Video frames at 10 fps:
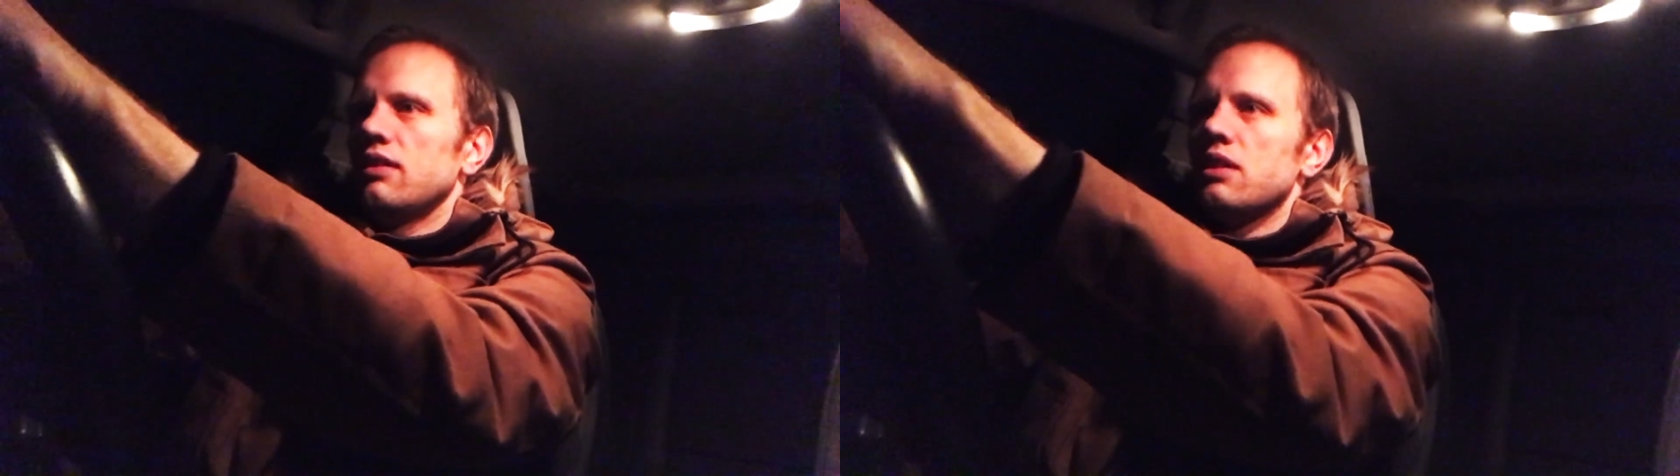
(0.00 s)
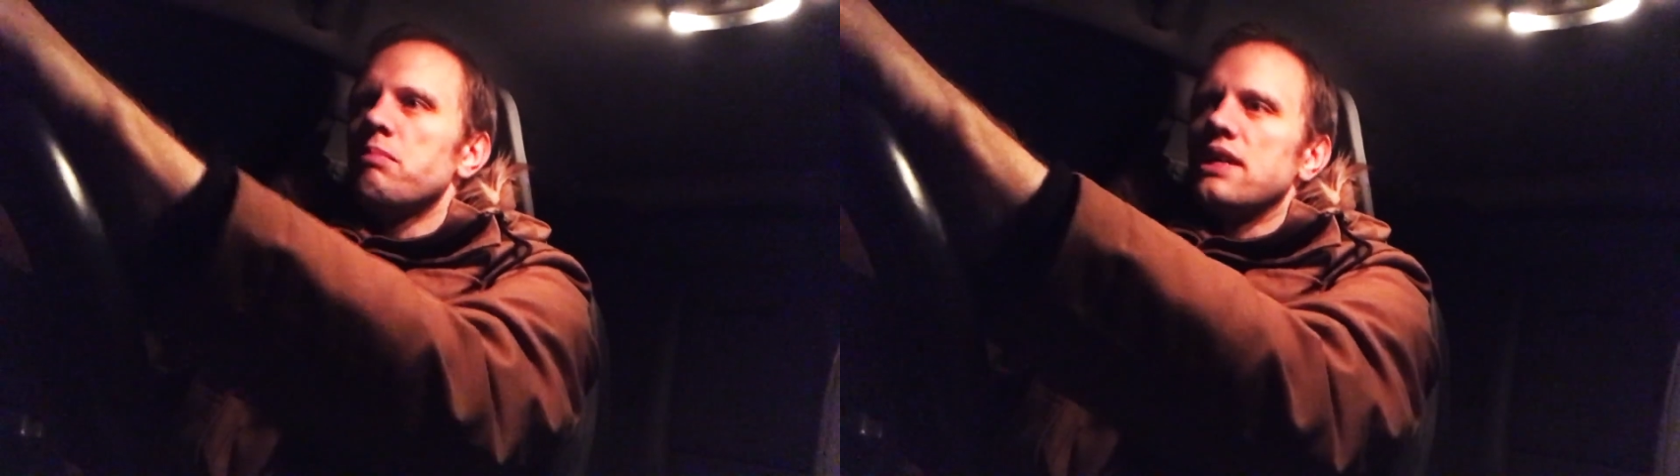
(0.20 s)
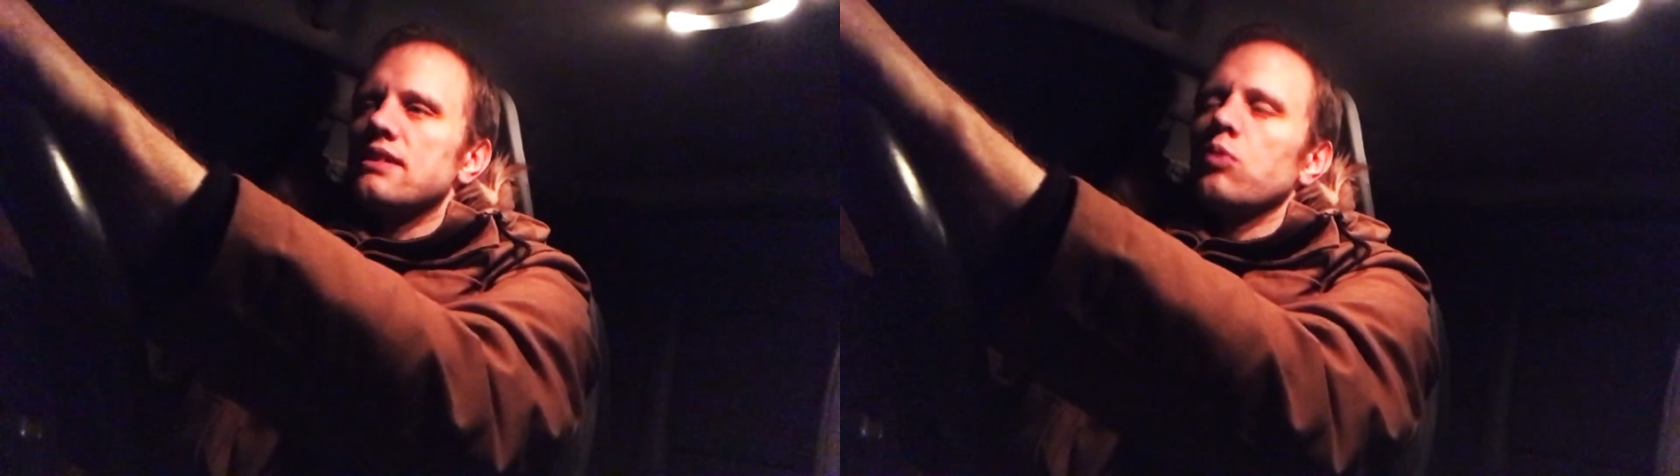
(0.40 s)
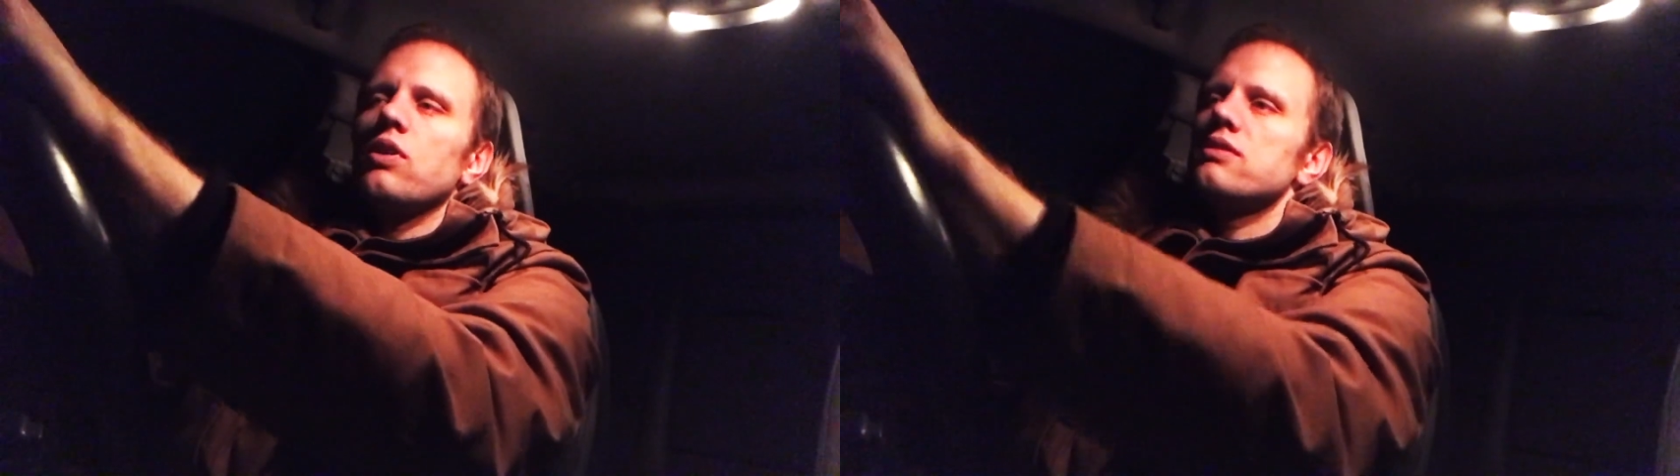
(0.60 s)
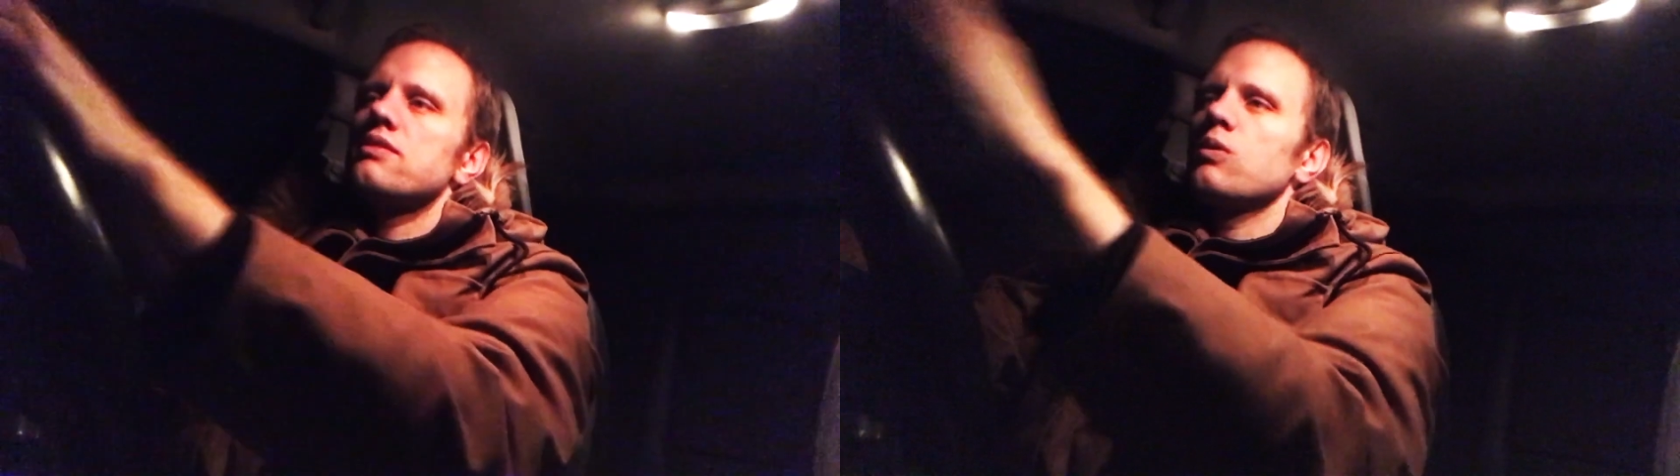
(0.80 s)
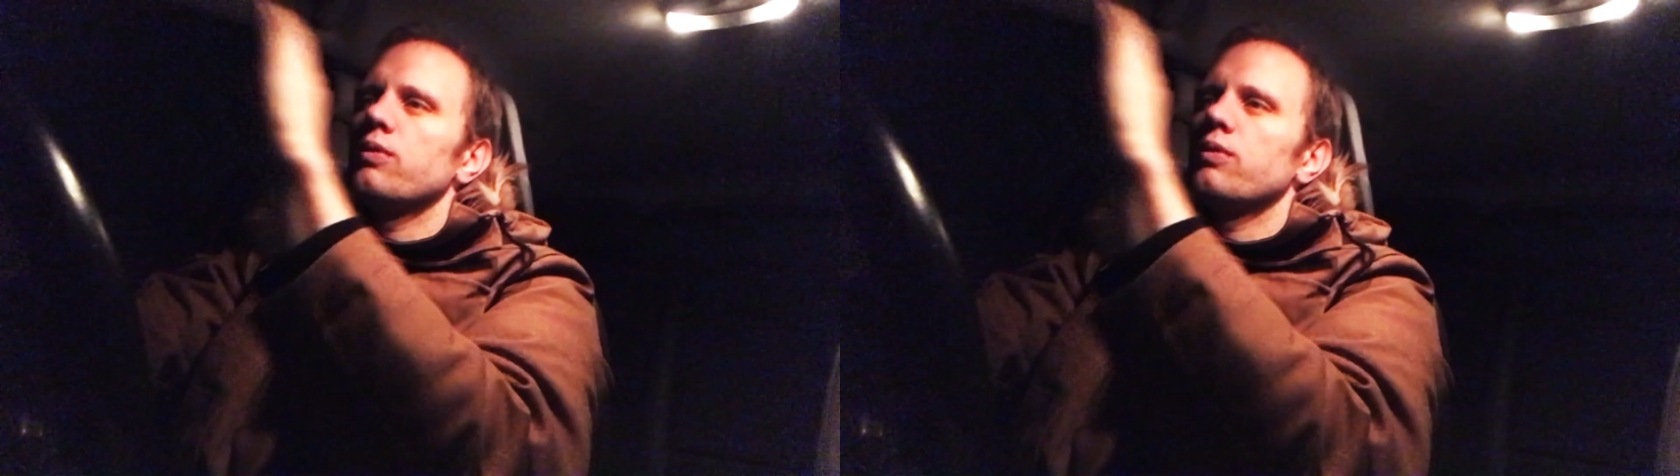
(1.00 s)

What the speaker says: the basic ones